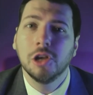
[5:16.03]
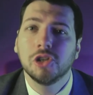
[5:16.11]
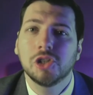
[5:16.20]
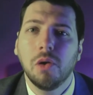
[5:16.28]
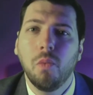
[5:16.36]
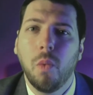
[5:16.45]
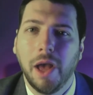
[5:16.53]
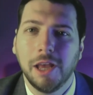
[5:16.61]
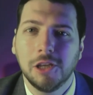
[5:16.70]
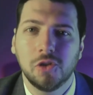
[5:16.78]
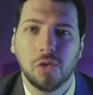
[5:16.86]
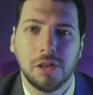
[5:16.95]
So why
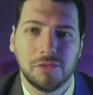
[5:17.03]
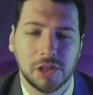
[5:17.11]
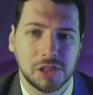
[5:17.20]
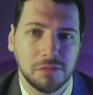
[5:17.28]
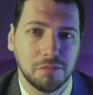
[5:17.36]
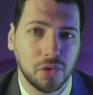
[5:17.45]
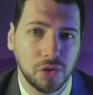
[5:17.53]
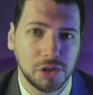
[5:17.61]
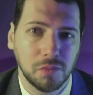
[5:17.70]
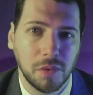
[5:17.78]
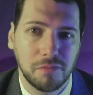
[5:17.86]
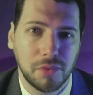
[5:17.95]
is all of this
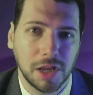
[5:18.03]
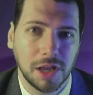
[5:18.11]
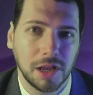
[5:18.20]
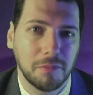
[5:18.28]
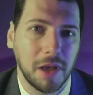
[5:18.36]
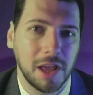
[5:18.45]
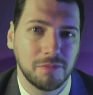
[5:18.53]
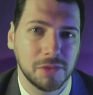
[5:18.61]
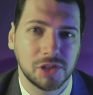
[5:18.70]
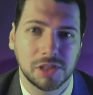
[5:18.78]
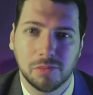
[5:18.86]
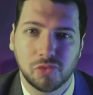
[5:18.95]
important when bringing a
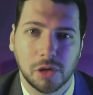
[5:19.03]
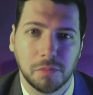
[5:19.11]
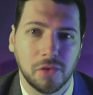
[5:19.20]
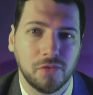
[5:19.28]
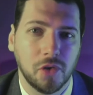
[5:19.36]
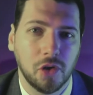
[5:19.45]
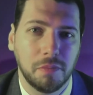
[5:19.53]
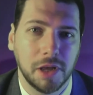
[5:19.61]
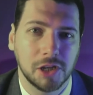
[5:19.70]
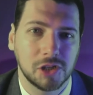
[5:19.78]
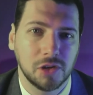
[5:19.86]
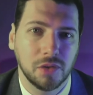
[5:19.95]
pavement slip triple four
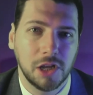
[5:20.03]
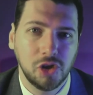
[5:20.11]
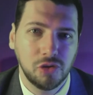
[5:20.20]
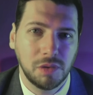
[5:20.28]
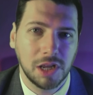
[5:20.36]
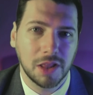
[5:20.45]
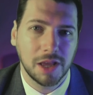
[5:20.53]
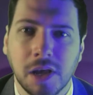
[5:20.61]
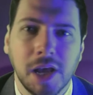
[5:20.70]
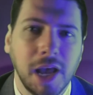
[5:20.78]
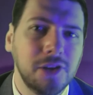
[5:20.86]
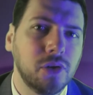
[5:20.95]
personal injury claim?
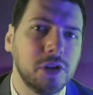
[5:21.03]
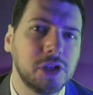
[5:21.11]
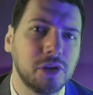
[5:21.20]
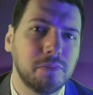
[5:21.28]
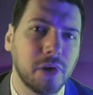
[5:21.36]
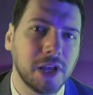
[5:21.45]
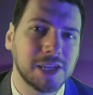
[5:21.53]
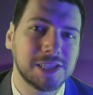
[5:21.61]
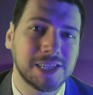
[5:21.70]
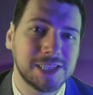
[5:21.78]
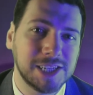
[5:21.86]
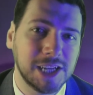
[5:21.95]
In order to bring a
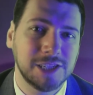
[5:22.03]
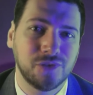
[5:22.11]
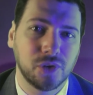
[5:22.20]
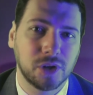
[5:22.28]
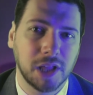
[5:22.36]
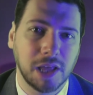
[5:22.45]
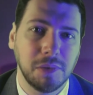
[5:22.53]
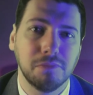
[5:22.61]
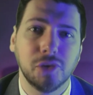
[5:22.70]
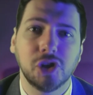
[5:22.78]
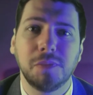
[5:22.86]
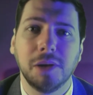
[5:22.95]
successful claim,
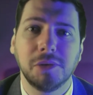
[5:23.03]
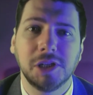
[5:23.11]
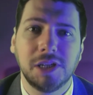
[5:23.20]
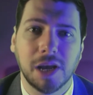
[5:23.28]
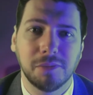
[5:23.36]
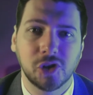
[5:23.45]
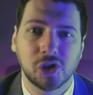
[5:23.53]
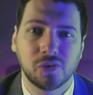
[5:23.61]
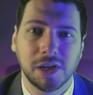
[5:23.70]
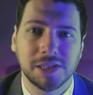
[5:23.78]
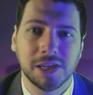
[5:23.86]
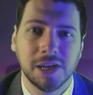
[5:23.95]
you must be able to
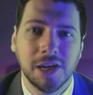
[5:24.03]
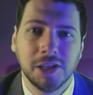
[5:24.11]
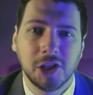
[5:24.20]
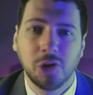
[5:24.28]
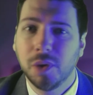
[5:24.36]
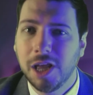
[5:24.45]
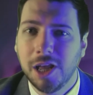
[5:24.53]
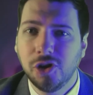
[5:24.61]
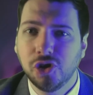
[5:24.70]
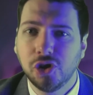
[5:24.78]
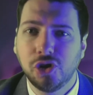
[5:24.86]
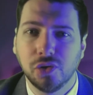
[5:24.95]
demonstrate that you were
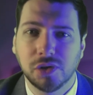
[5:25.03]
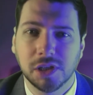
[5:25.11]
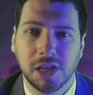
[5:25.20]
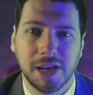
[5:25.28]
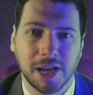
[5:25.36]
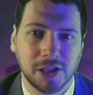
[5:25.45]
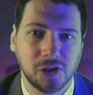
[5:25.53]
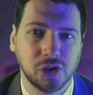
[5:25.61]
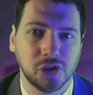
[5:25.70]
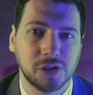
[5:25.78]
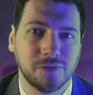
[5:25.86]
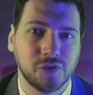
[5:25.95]
injured due to the
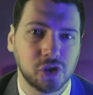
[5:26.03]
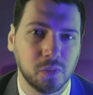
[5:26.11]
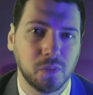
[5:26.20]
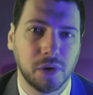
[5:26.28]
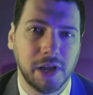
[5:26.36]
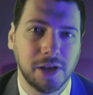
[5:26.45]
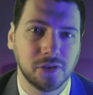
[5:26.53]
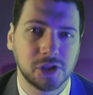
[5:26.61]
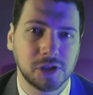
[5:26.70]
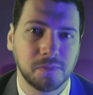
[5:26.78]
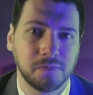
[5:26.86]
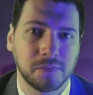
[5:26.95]
negligence of someone else.